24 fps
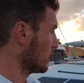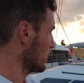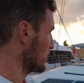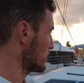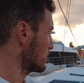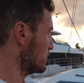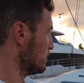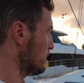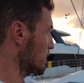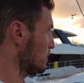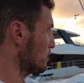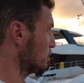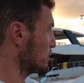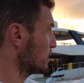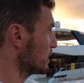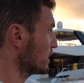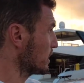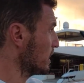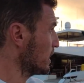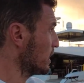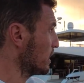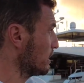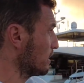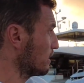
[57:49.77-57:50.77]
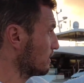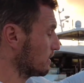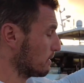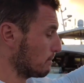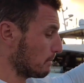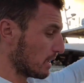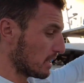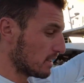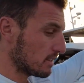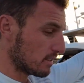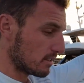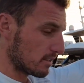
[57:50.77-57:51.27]
So we have a
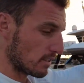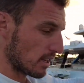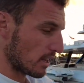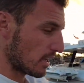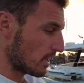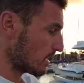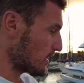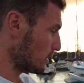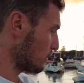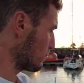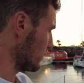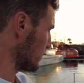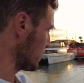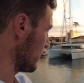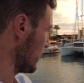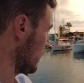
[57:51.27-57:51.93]
mainsail, we